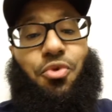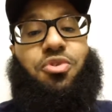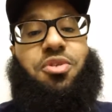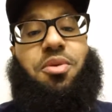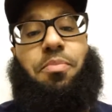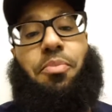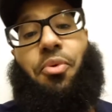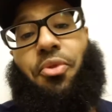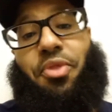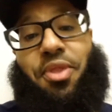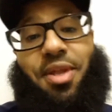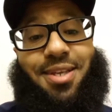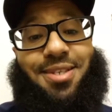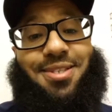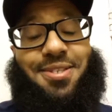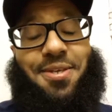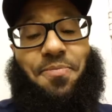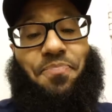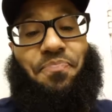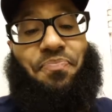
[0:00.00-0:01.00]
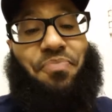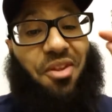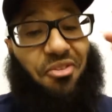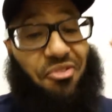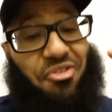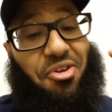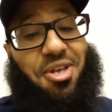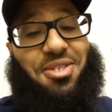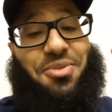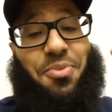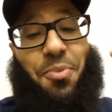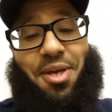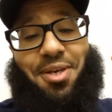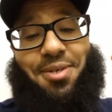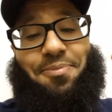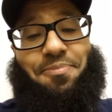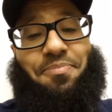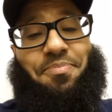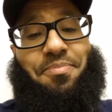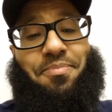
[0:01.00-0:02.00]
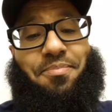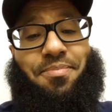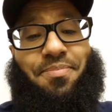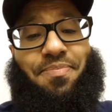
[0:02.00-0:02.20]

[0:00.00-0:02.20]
Two simple things. First one